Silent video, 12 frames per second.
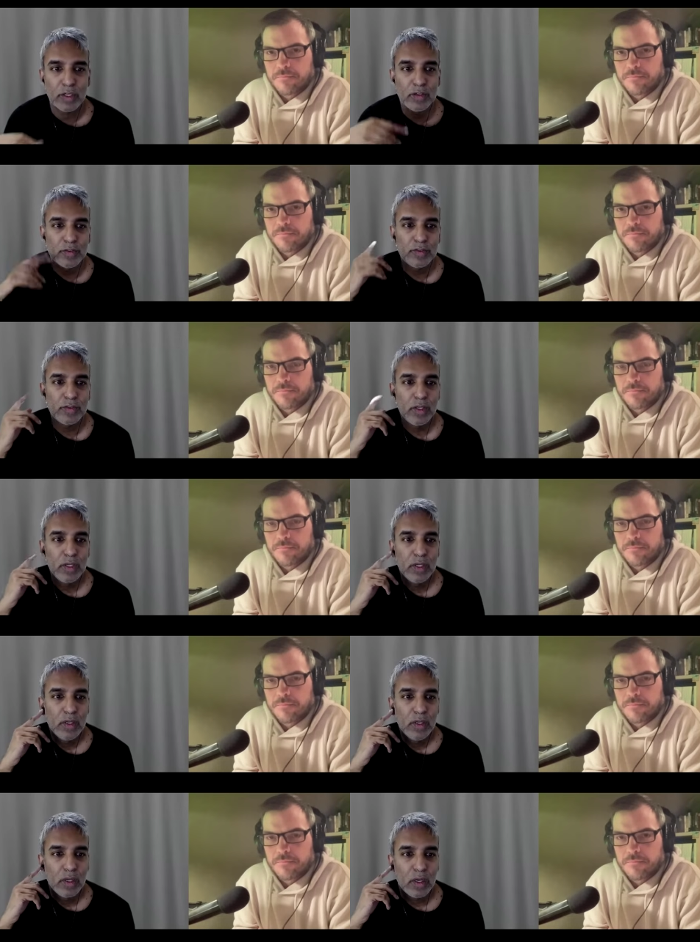Speaker 1: of
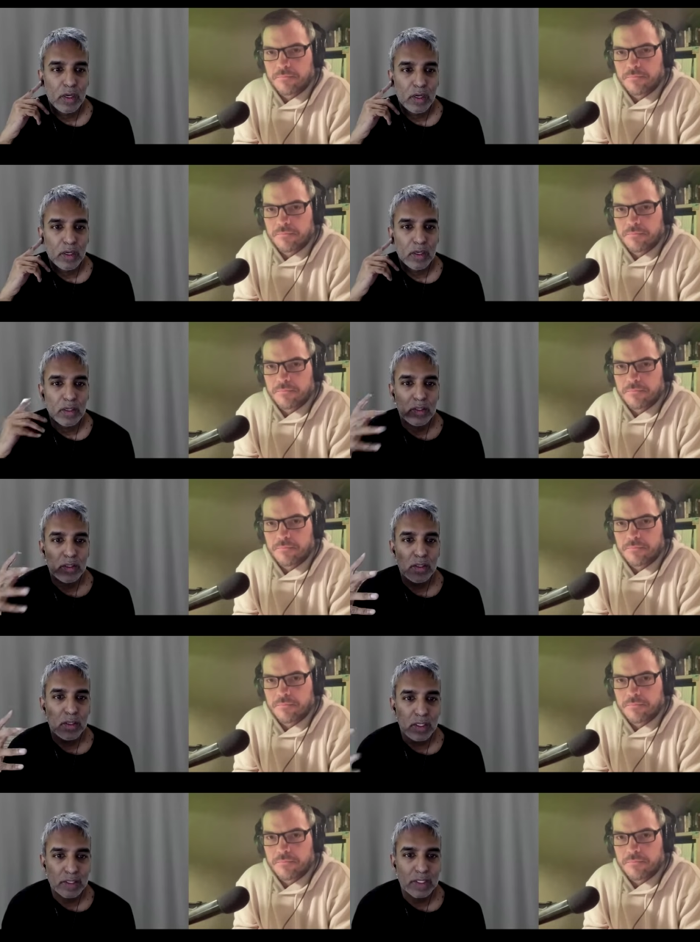uh,
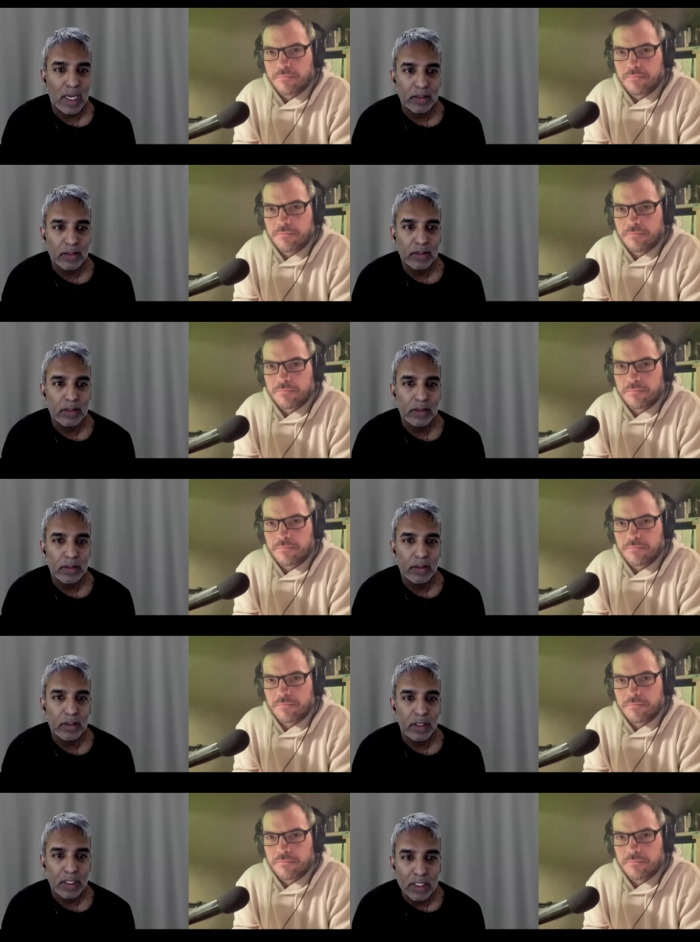attacks
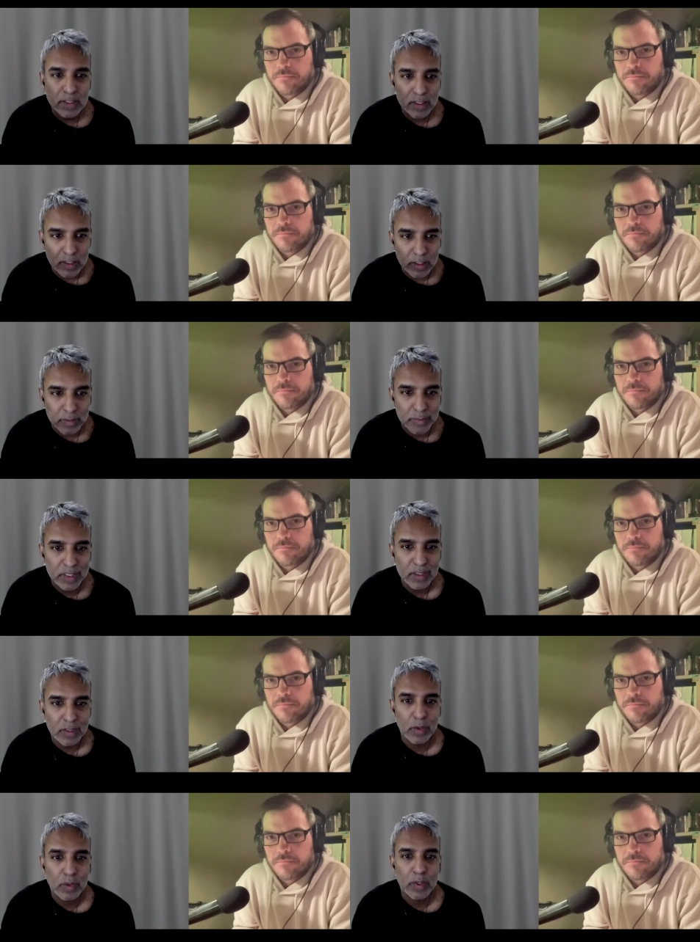is a little bit
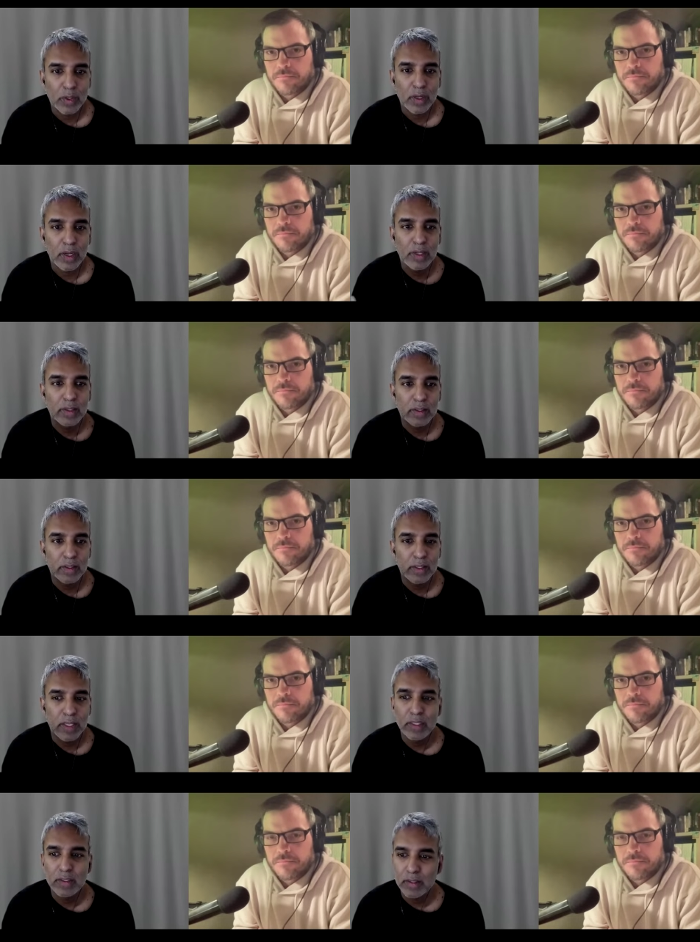lower. And
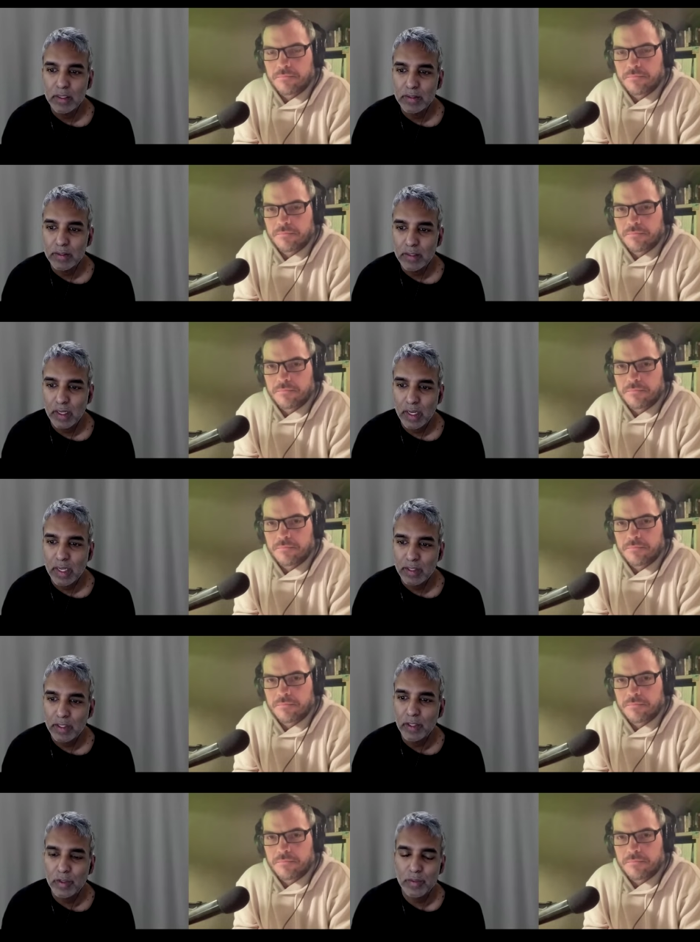that does, I, I
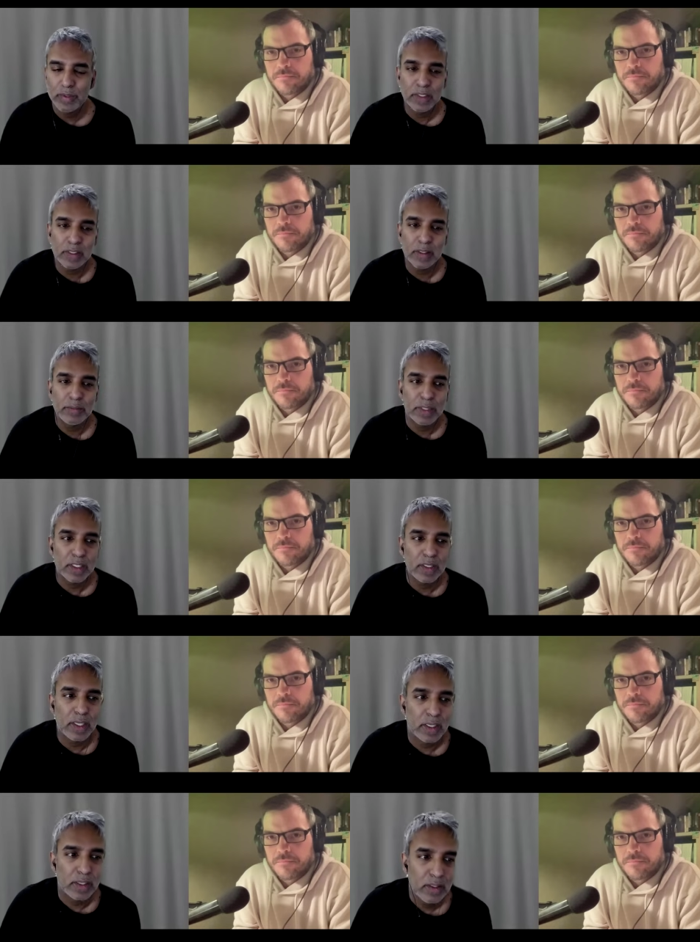think you said something
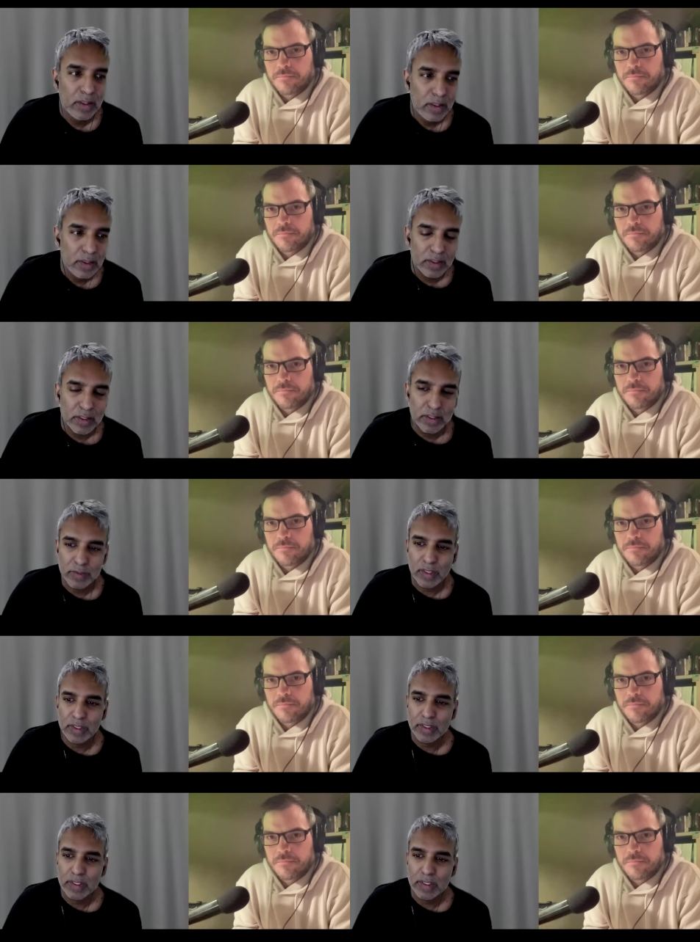like the
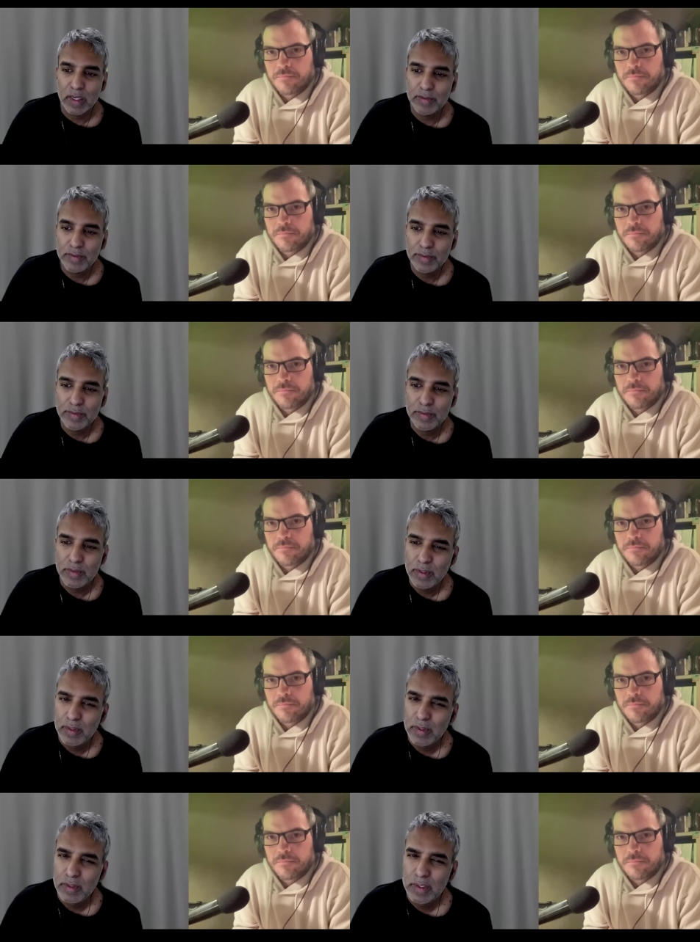Israelis have
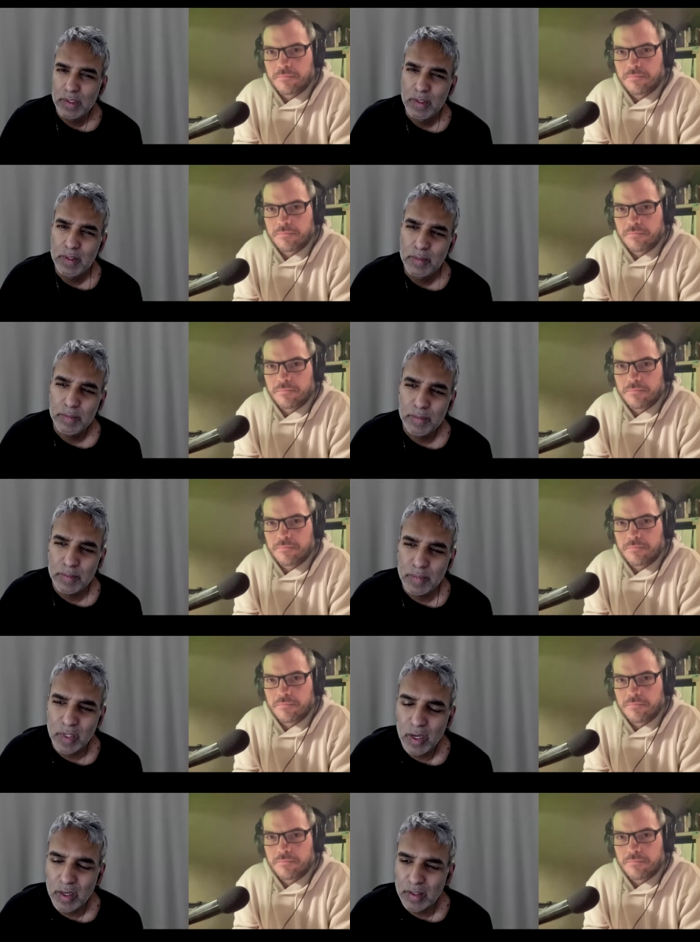
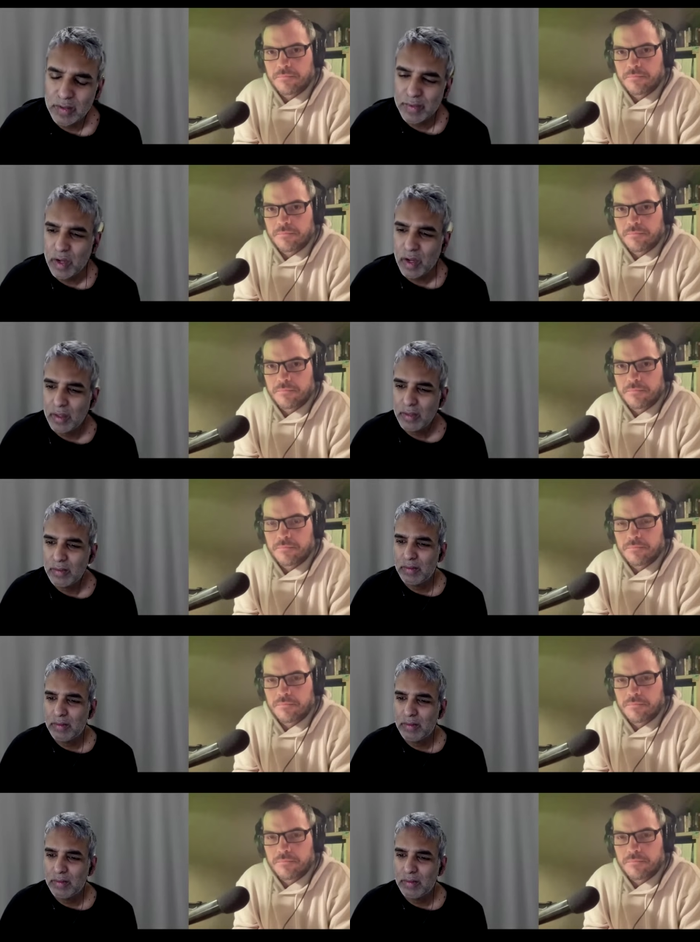not, if not